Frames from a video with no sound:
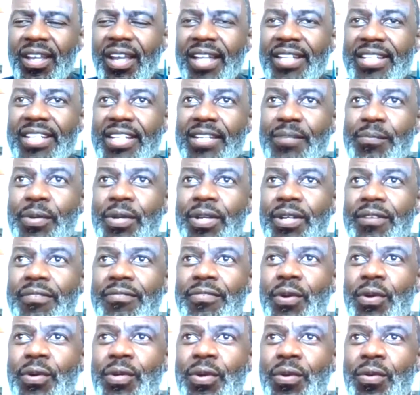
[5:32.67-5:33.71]
And then he put a
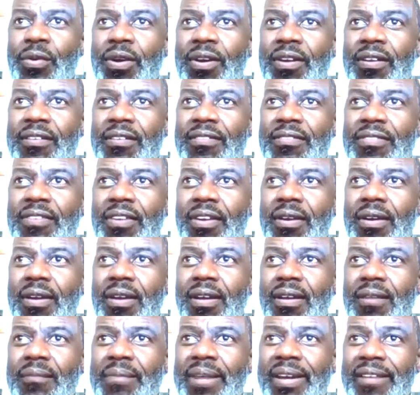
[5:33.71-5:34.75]
photo of
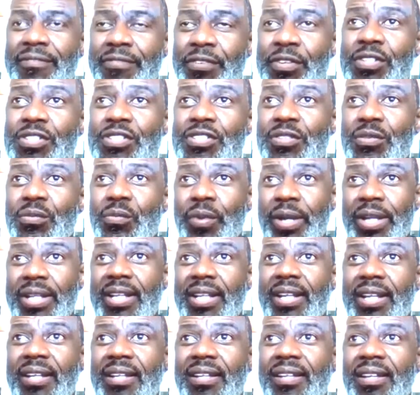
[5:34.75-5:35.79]
my first
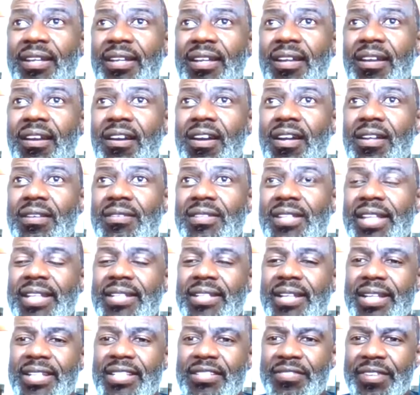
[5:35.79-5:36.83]
wedding on
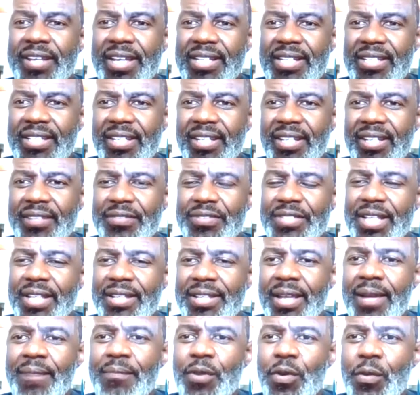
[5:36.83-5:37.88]
Leilani's vanity. It was at
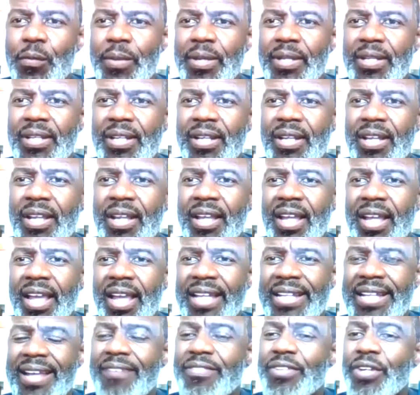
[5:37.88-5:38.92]
that moment,
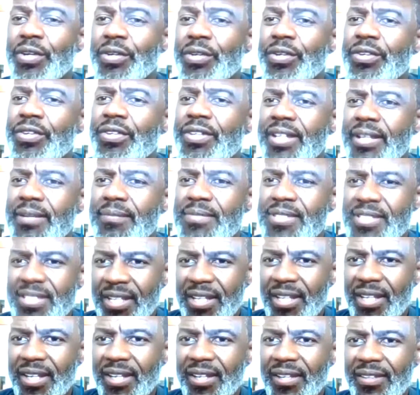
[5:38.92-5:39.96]
and after I heard him
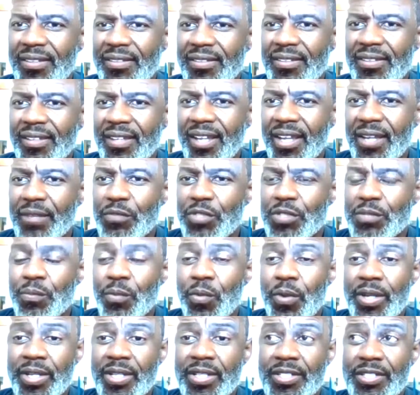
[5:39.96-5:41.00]
say, and was
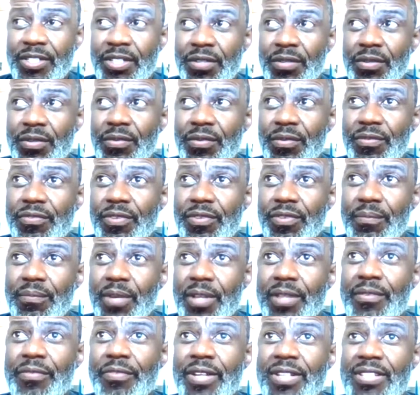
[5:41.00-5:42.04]
pointed to from
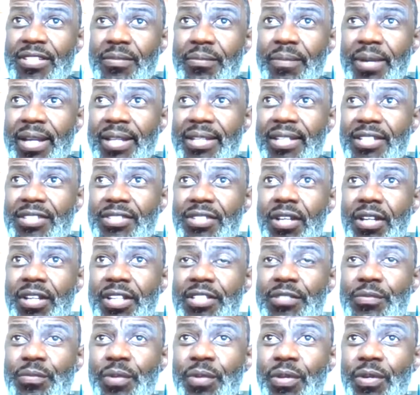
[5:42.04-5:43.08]
other friends of mine that saw
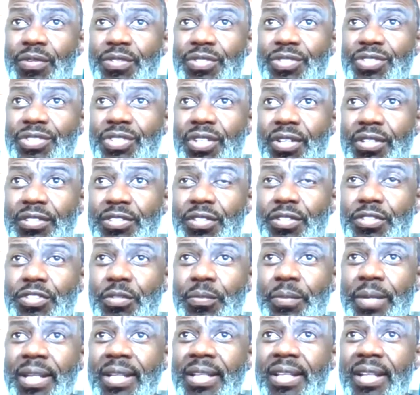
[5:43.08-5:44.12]
his posts on
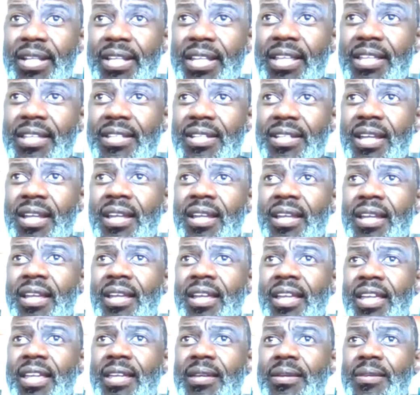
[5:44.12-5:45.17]
social media, that
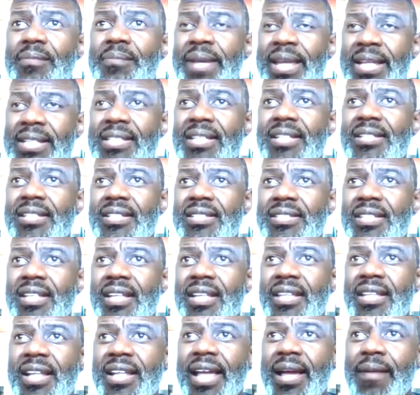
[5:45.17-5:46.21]
he basically
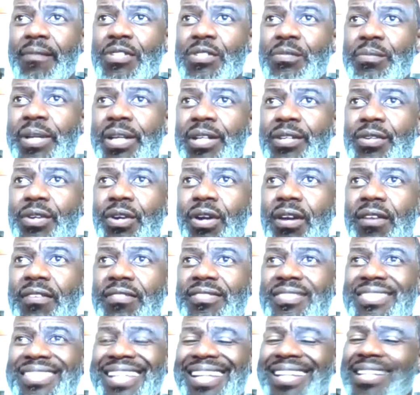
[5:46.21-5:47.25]
said that I was better
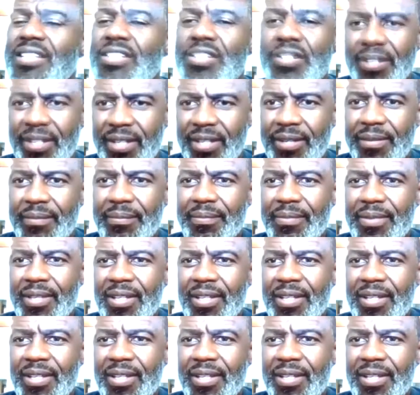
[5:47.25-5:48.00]
off dead to him